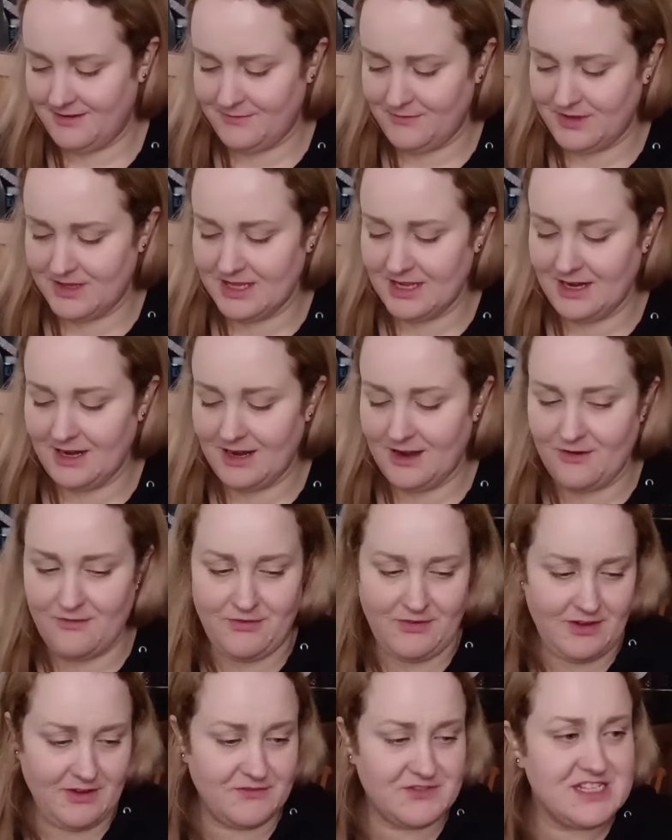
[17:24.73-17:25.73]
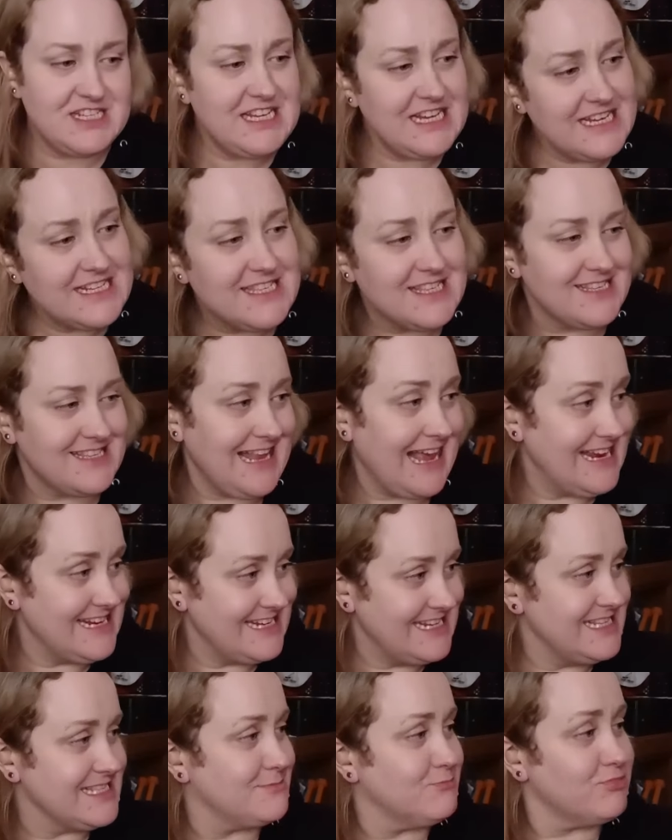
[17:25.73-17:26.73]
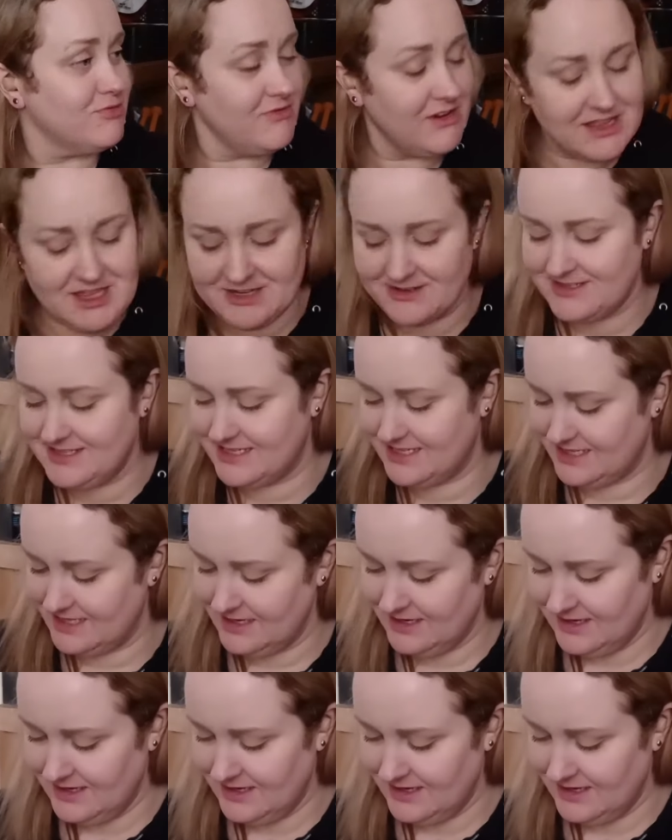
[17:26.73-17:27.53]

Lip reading: For the love of Jesus and his brothers.